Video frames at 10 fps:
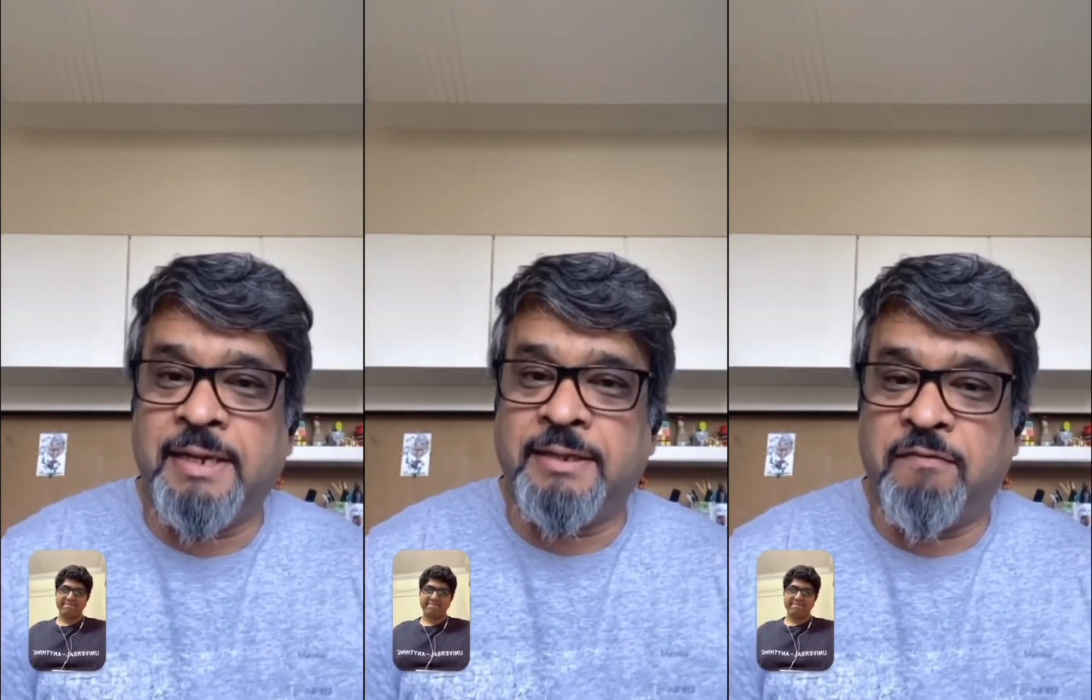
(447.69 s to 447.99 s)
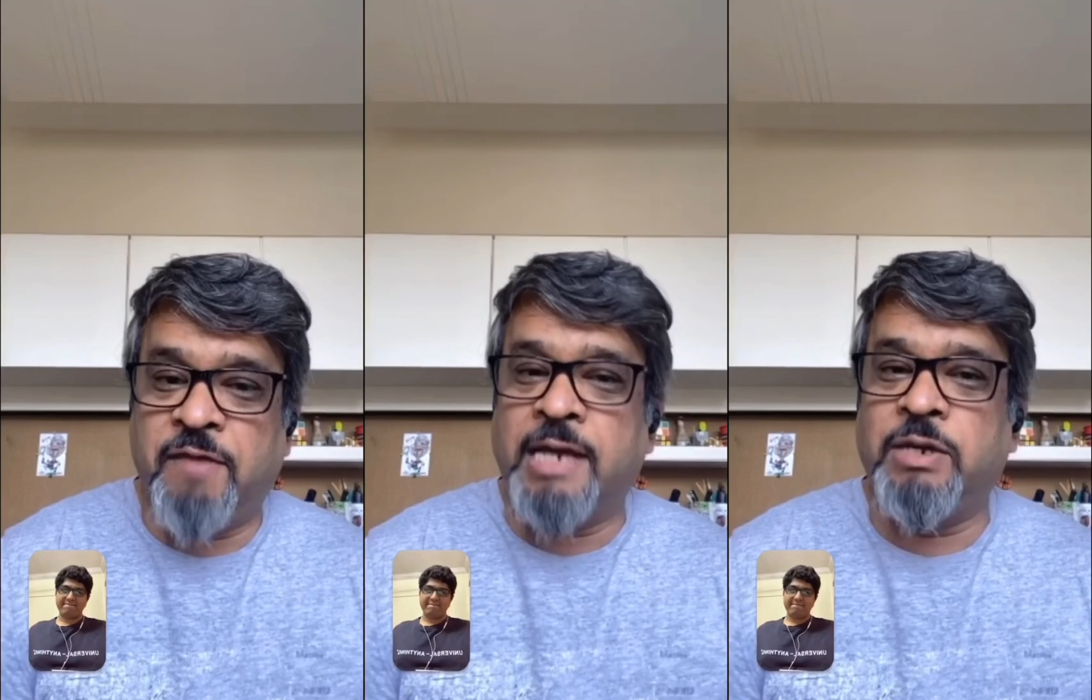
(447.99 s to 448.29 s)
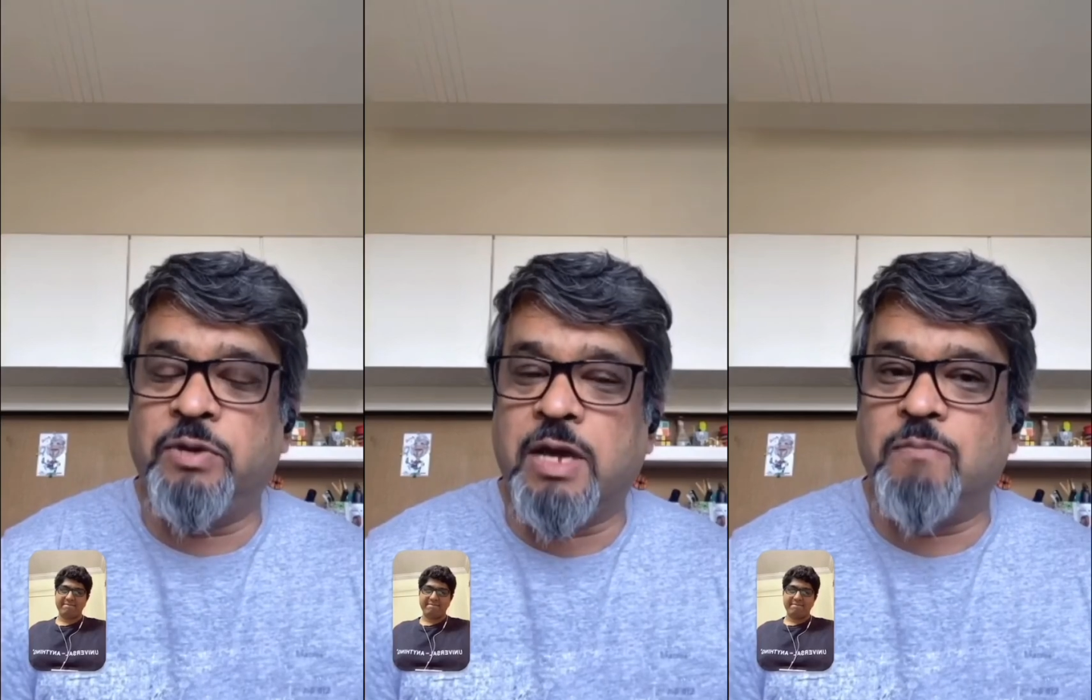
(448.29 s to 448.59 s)
And if you see
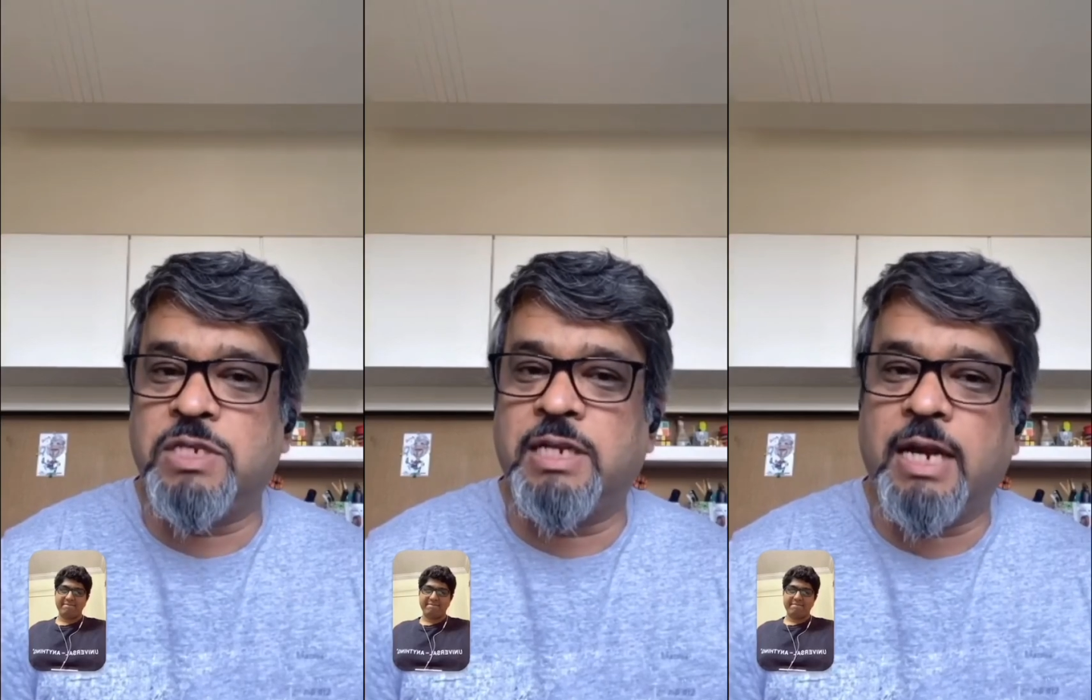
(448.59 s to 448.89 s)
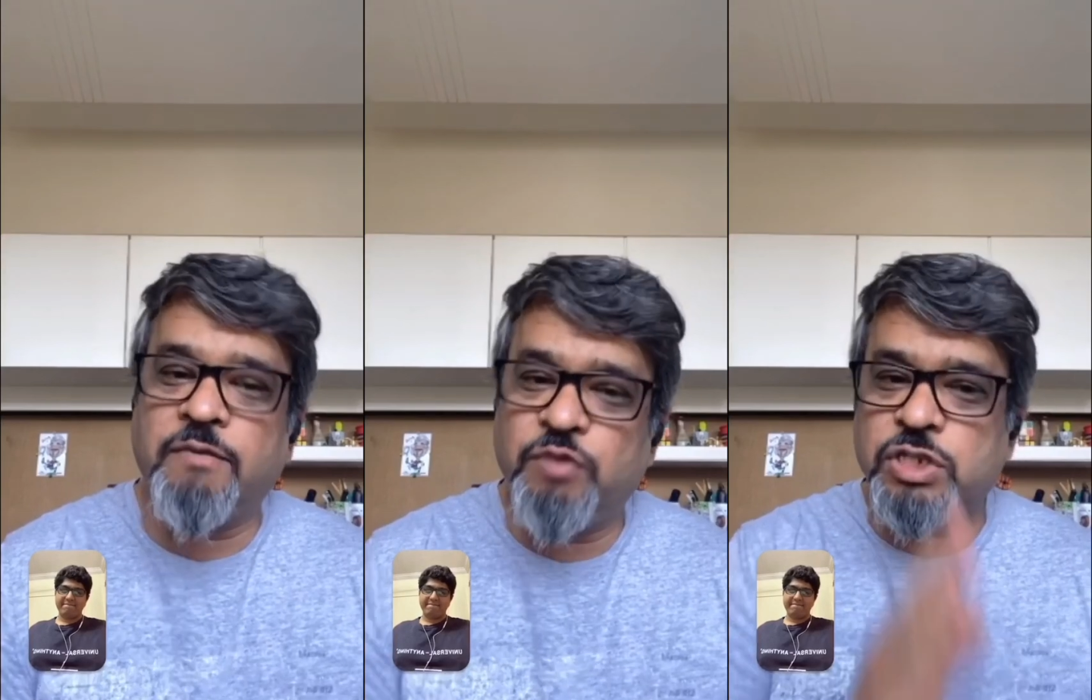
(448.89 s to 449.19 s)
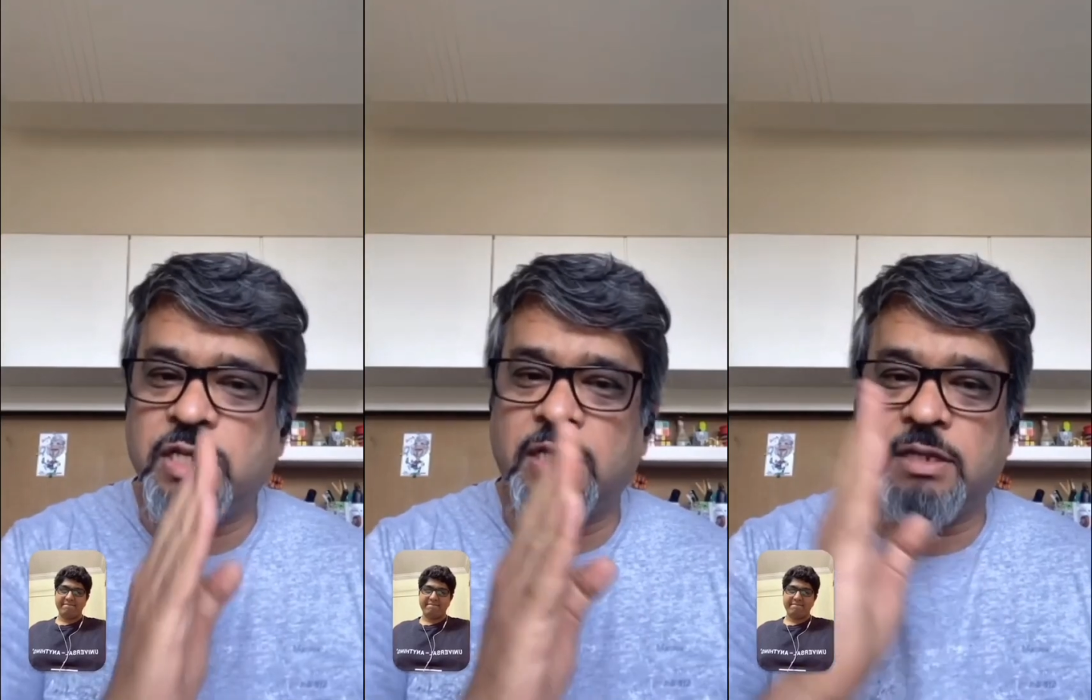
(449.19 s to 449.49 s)
the kind of words
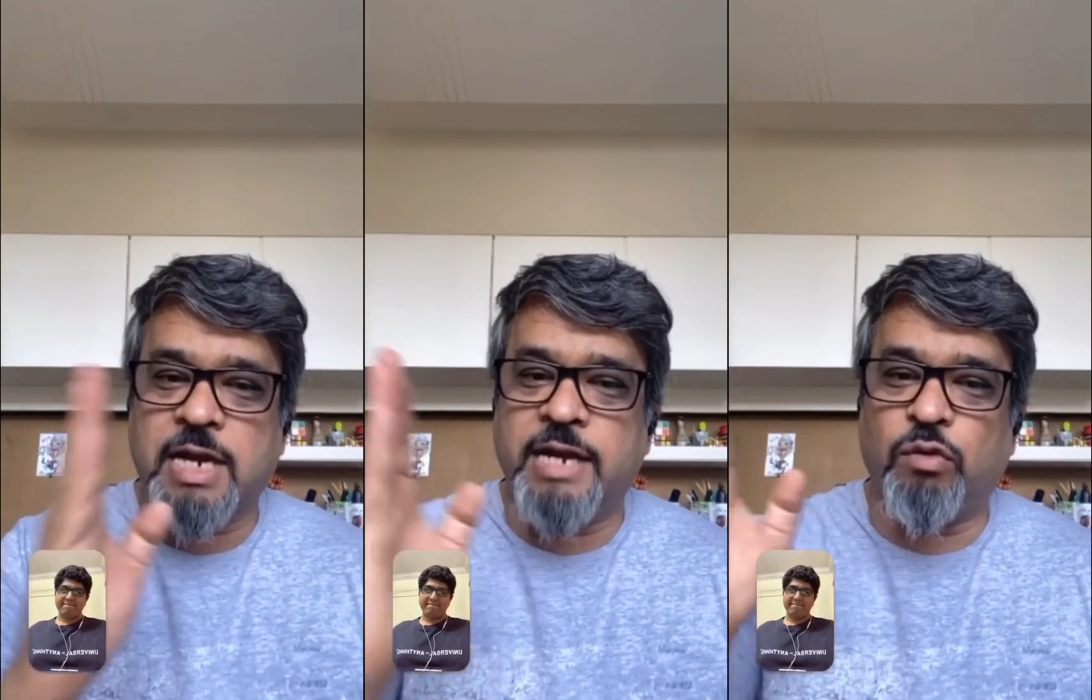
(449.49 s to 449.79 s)
that I have